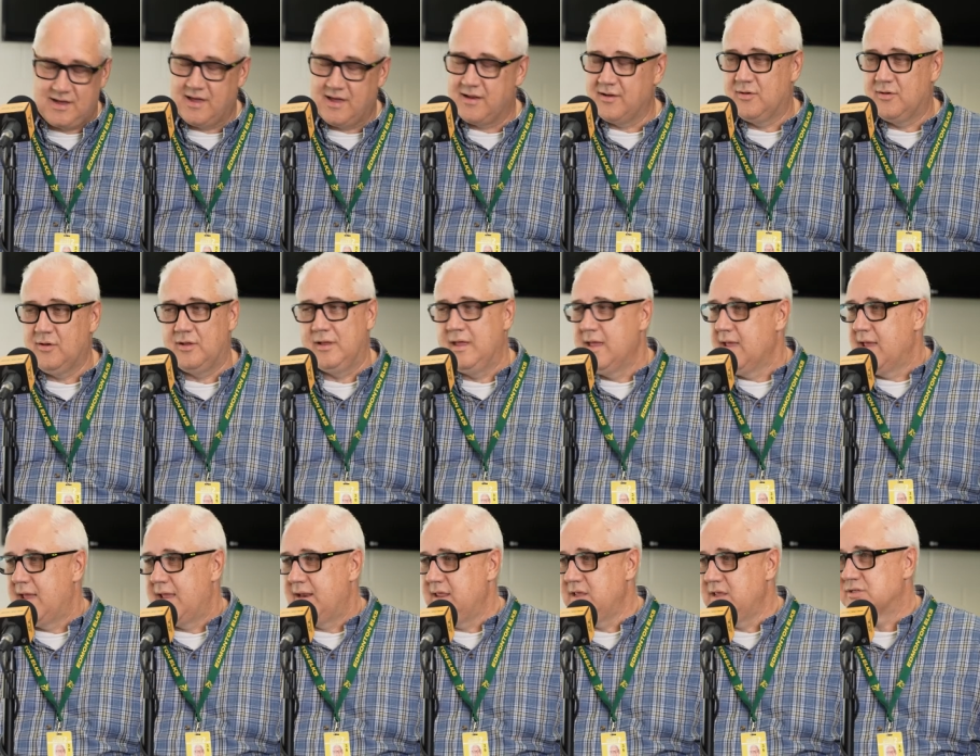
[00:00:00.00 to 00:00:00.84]
kind of cool.
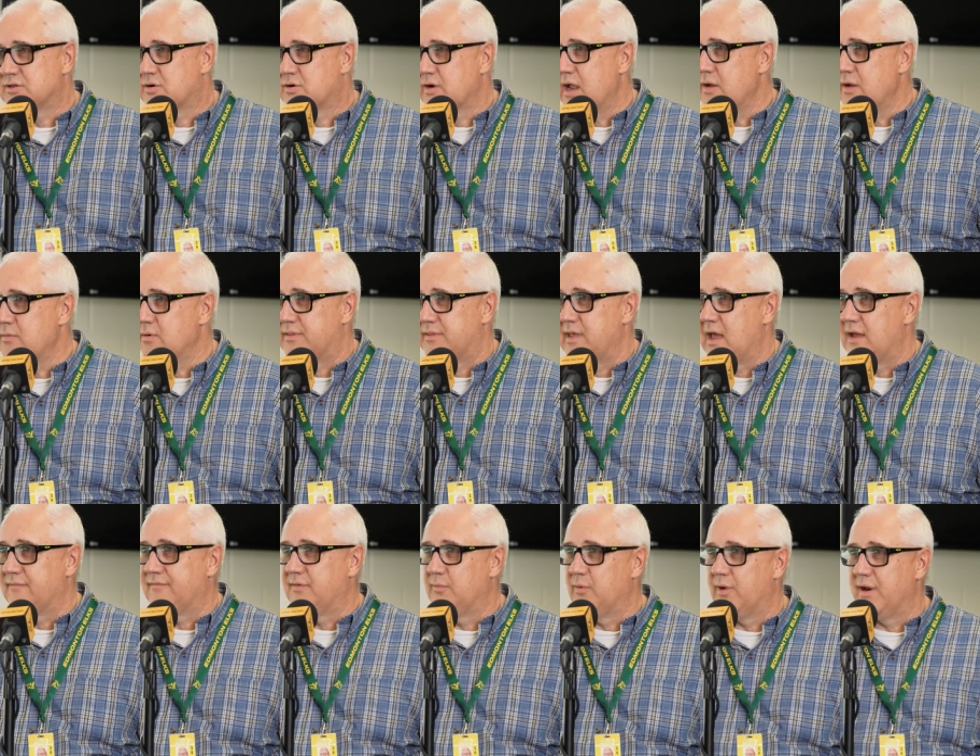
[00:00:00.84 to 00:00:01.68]
And he's great with
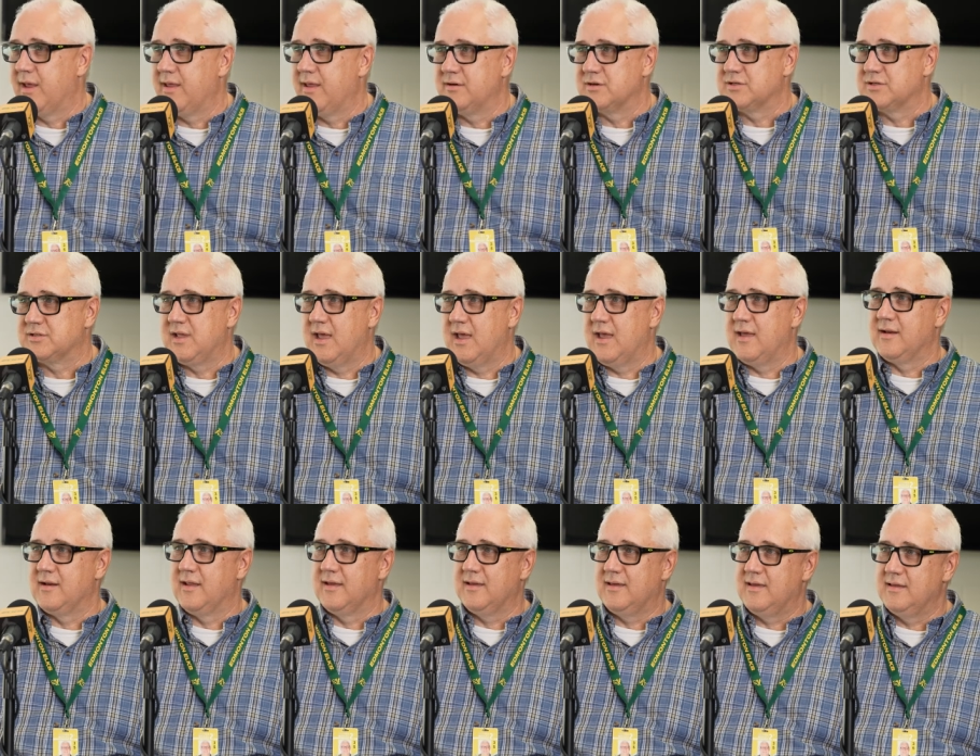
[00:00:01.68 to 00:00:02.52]
that, from what I
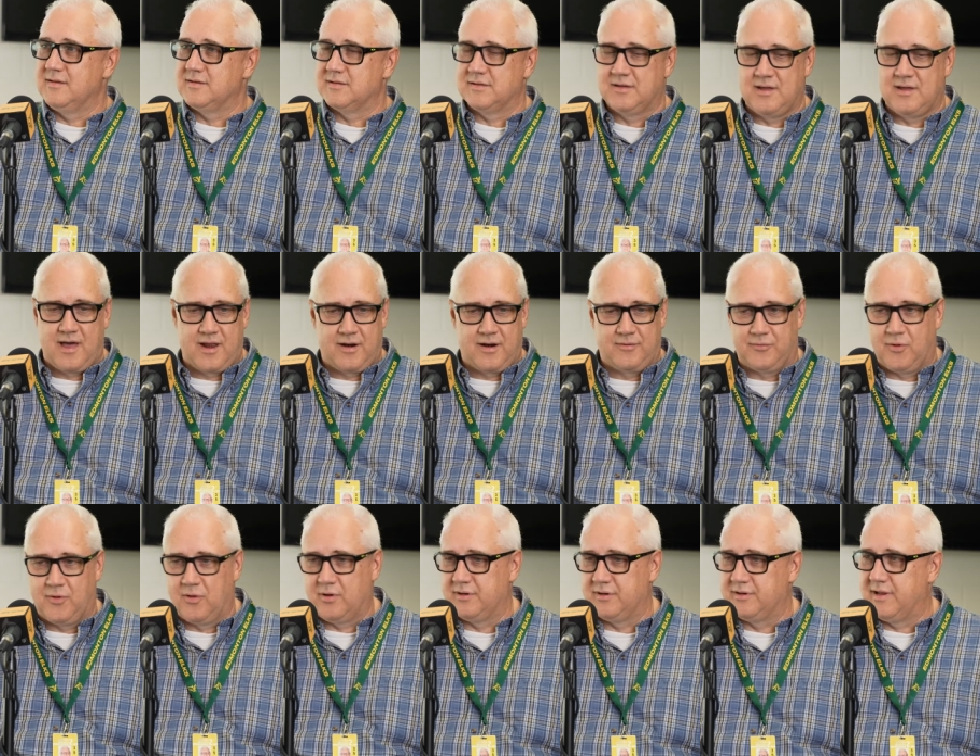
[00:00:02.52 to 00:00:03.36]
understand. Like, he's got a
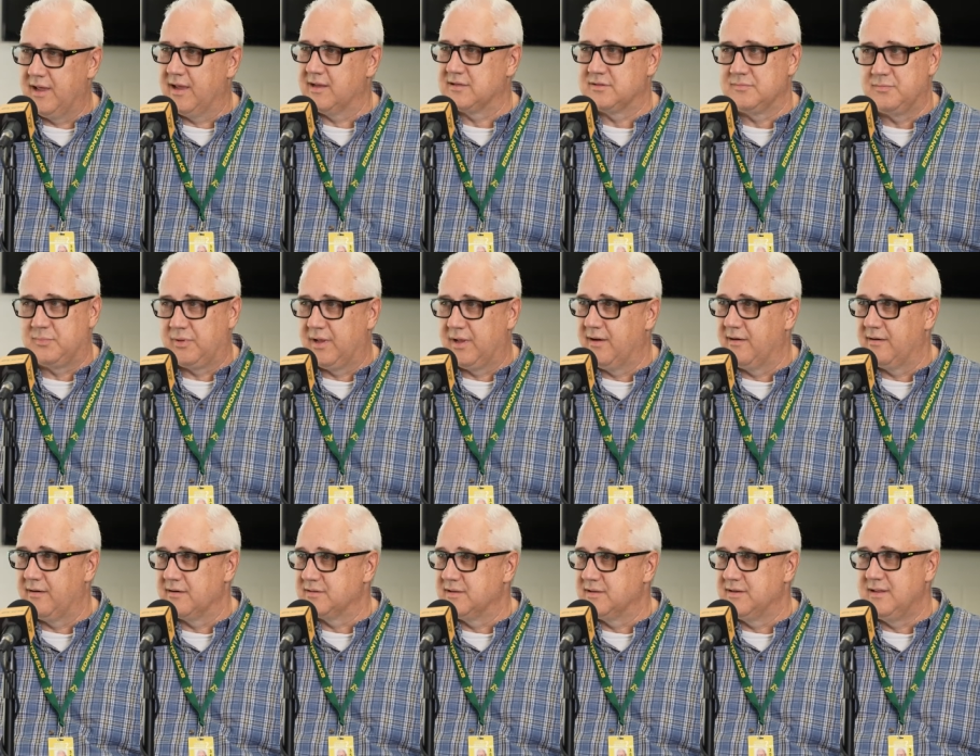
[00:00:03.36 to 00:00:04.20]
Rolodex of
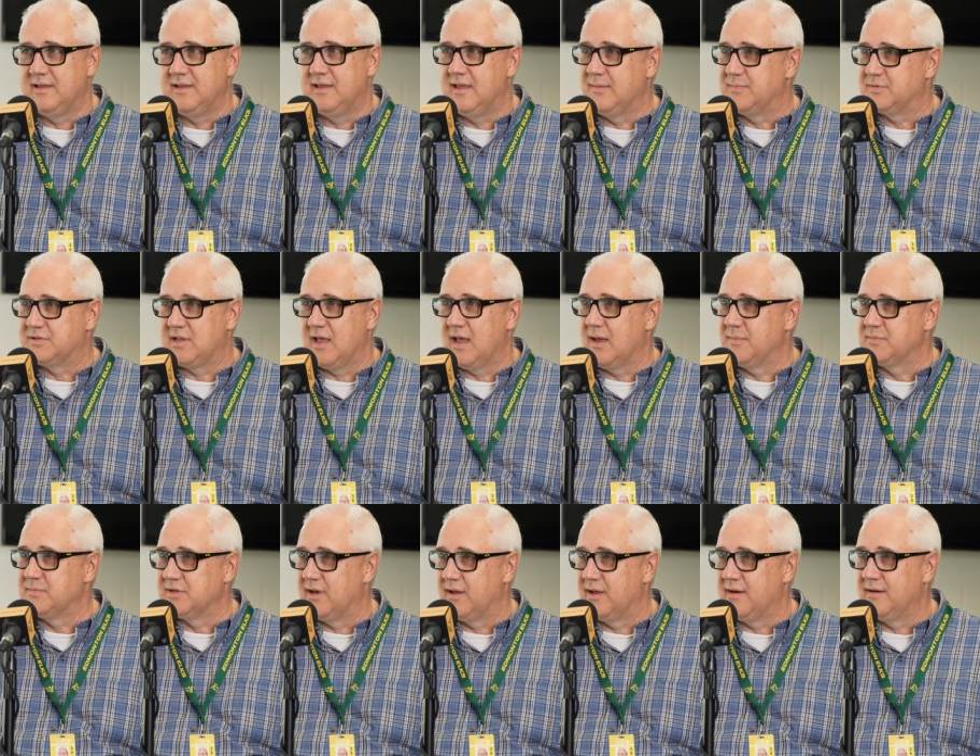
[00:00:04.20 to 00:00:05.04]
players that he keeps
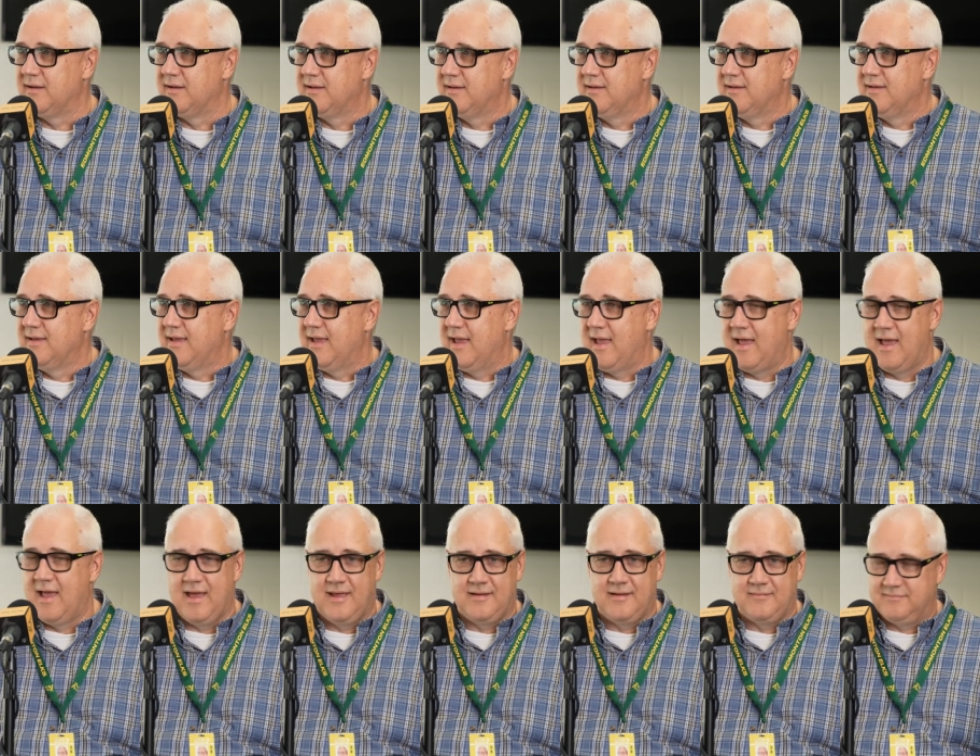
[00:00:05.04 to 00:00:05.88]
tabs on
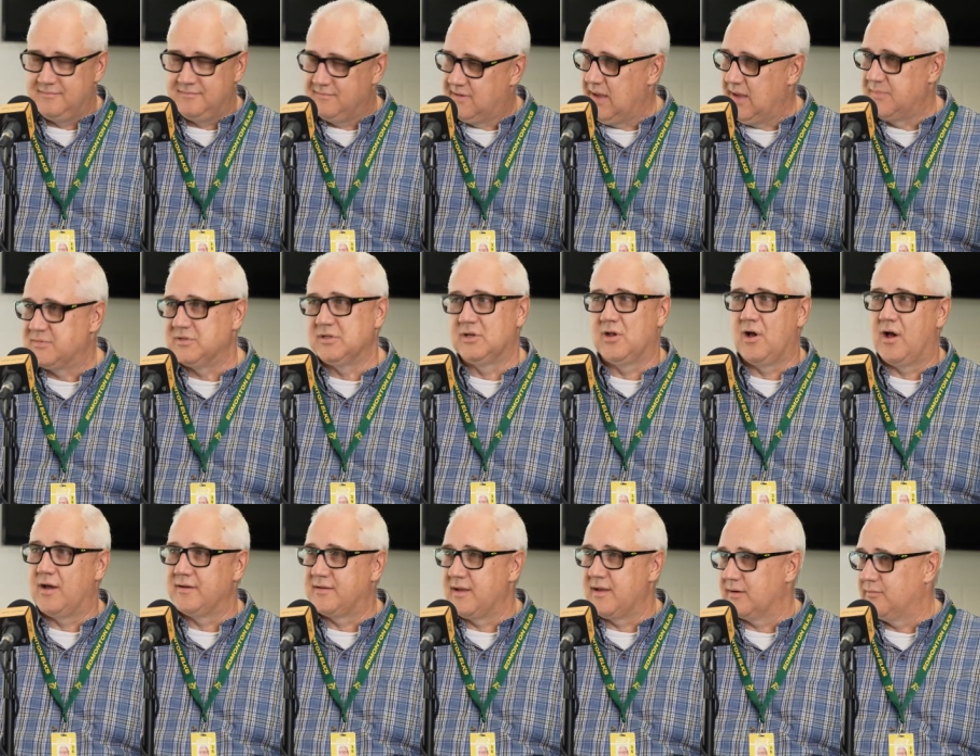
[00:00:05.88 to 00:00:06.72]
and keeps in
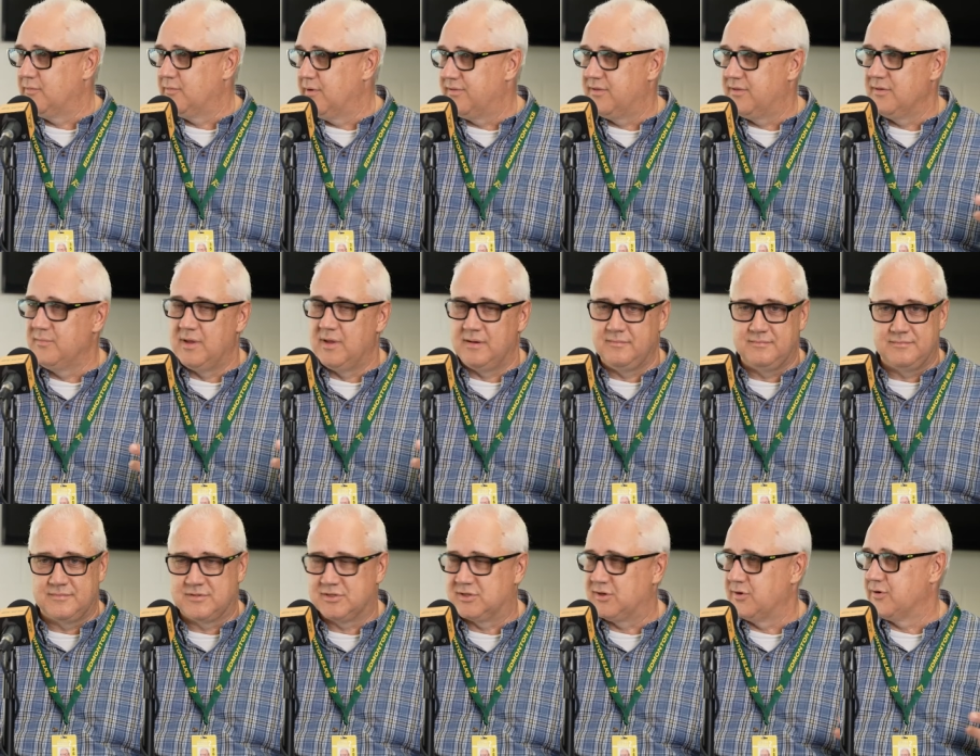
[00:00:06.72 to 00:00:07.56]
contact with them.
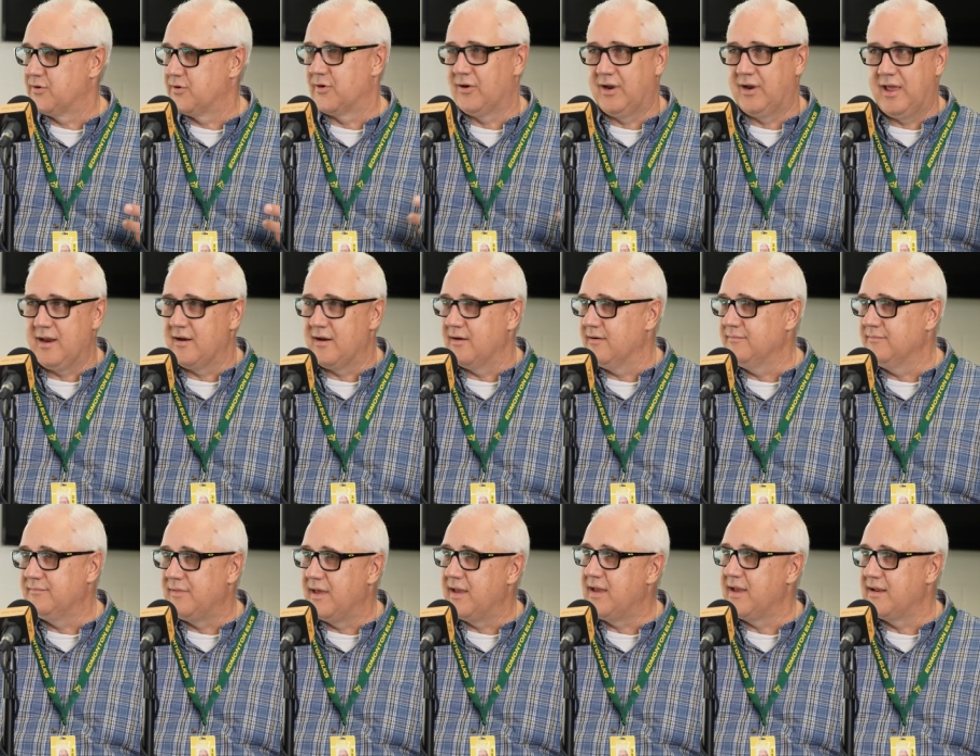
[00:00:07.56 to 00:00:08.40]
And sooner or later,
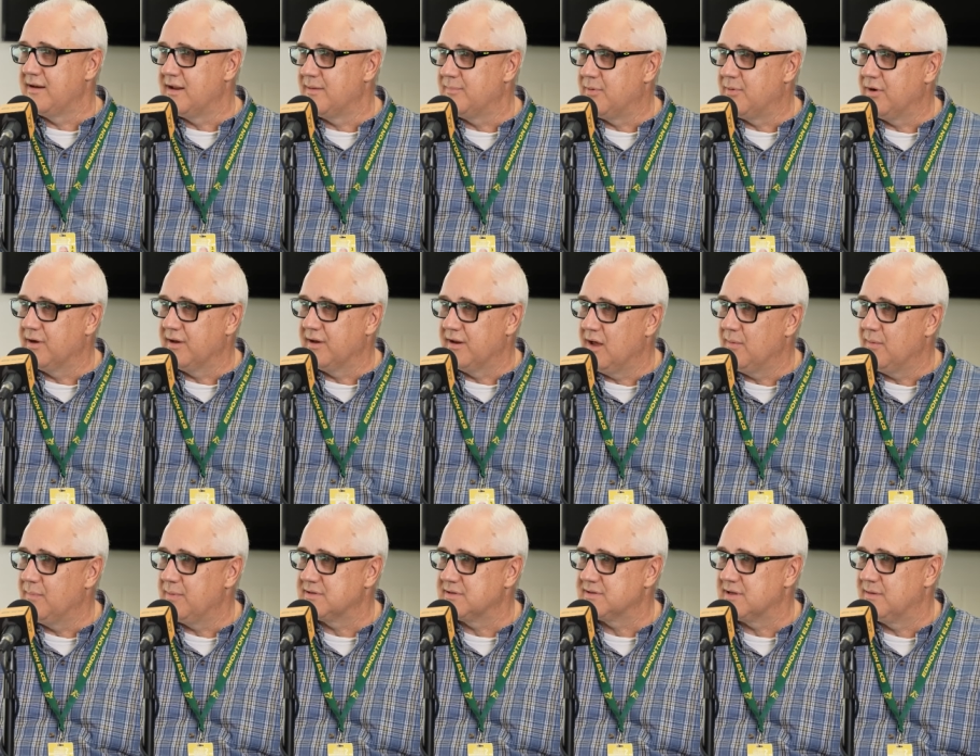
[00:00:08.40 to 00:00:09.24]
they end up hooking
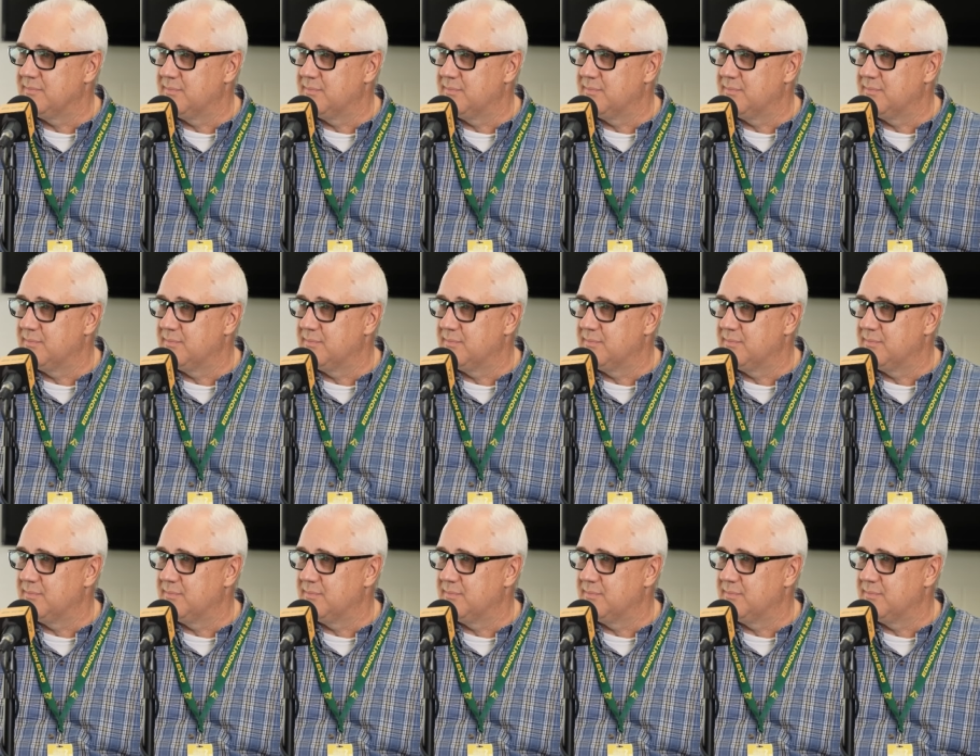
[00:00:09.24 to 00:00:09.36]
up at some